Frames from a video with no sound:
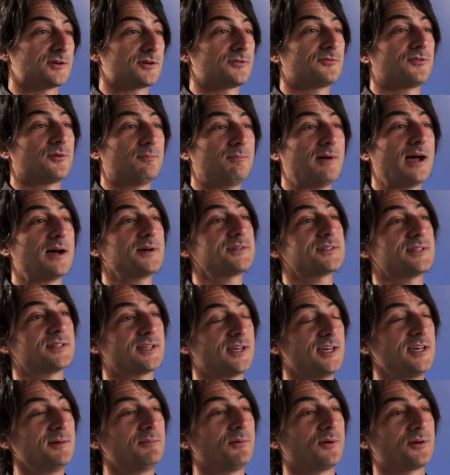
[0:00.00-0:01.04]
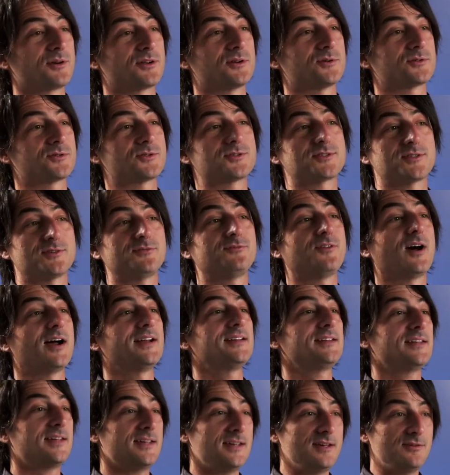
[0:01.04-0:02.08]
for mouse and keyboard users to find
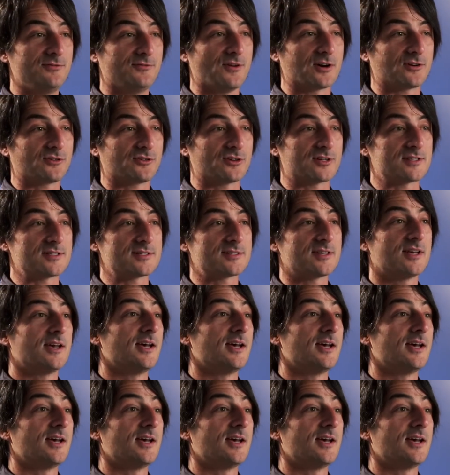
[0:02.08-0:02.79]
key functions